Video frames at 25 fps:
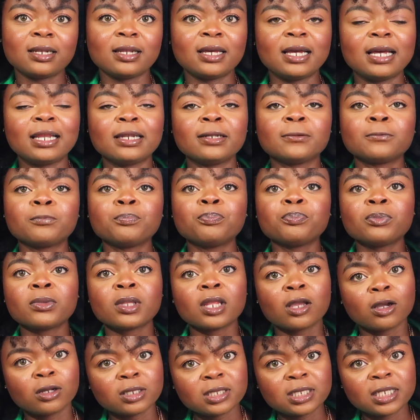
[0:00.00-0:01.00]
And
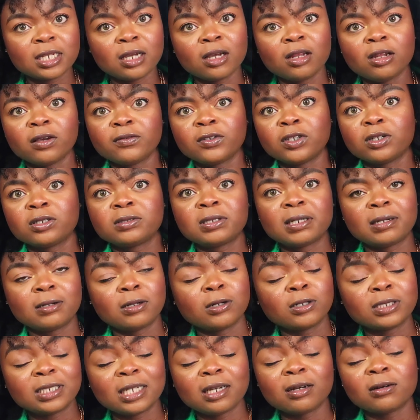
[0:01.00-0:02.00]
consider all of the
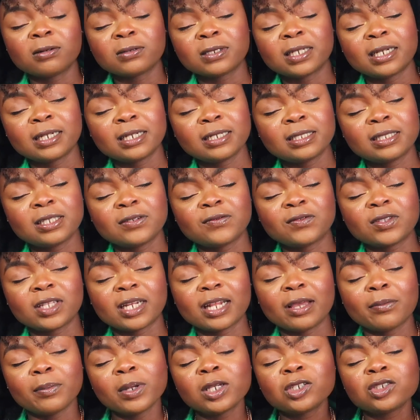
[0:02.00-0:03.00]
other alternatives that
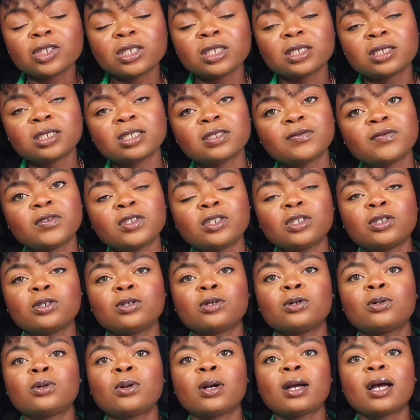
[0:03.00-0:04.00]
I mentioned in this video,